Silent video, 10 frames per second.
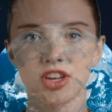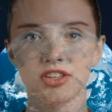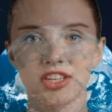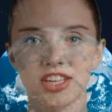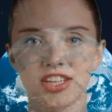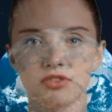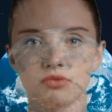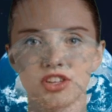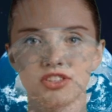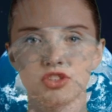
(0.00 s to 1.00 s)
A
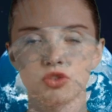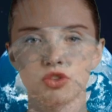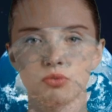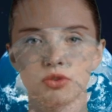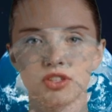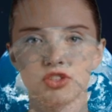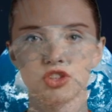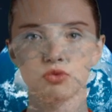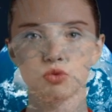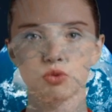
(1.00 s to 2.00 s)
lightning-fast UDP
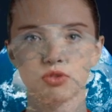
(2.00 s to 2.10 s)
server